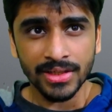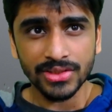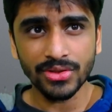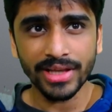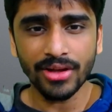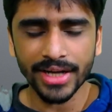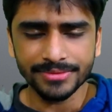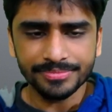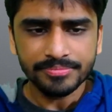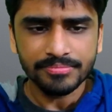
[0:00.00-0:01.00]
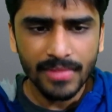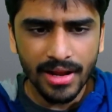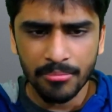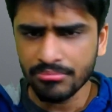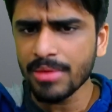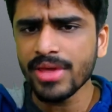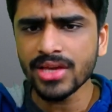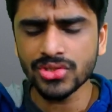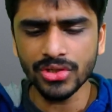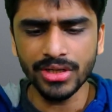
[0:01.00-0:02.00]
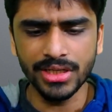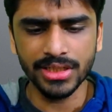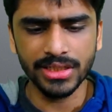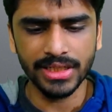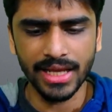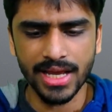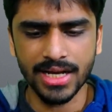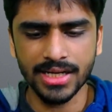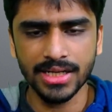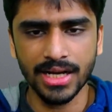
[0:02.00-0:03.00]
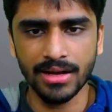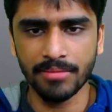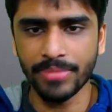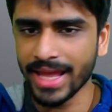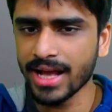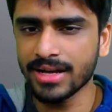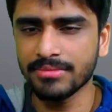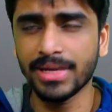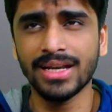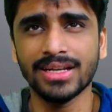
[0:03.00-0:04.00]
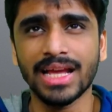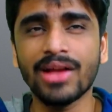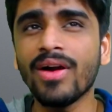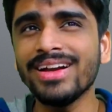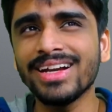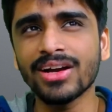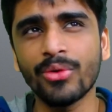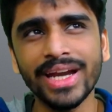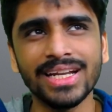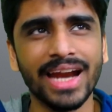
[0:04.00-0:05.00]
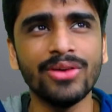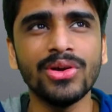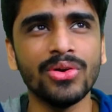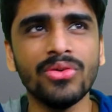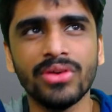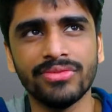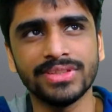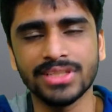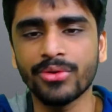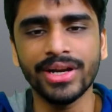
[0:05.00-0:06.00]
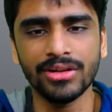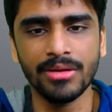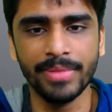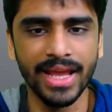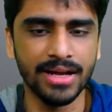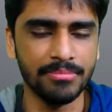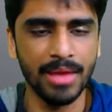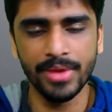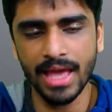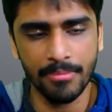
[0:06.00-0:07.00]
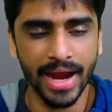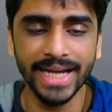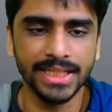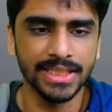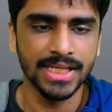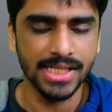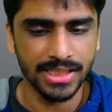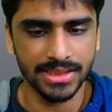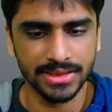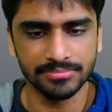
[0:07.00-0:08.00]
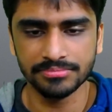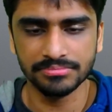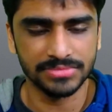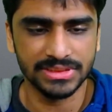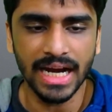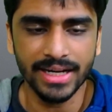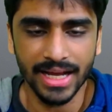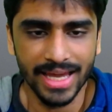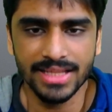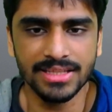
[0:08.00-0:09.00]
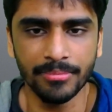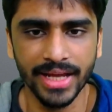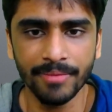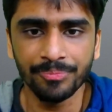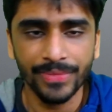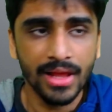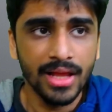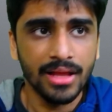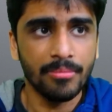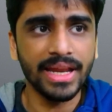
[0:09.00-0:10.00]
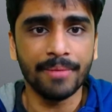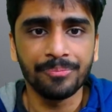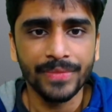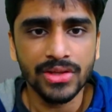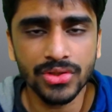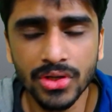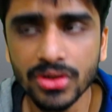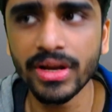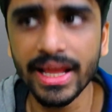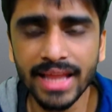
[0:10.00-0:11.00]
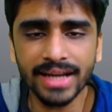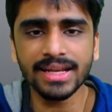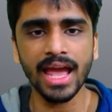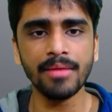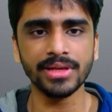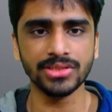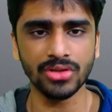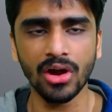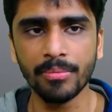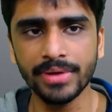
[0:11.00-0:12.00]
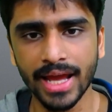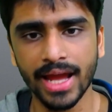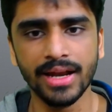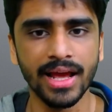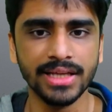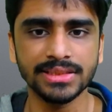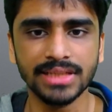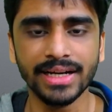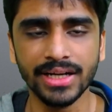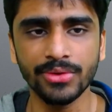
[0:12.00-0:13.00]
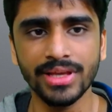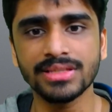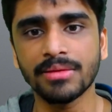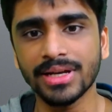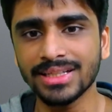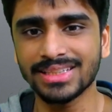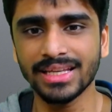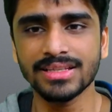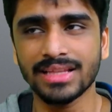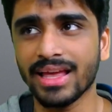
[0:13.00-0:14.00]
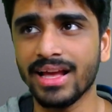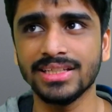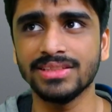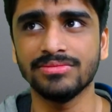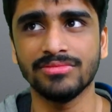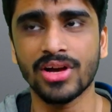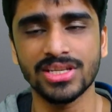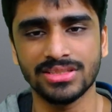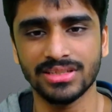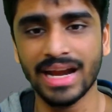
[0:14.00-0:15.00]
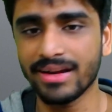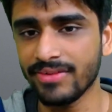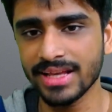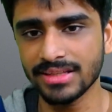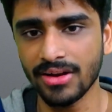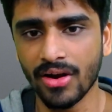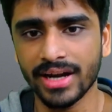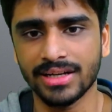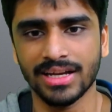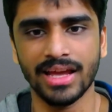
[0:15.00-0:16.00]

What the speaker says: So I thought maybe I should take a break, but I called it a quit. I don't know if it's a quit or a break. Maybe I might start again someday. But yeah, so at that time I stopped and I started doing some other things. Like, I watched Netflix a lot.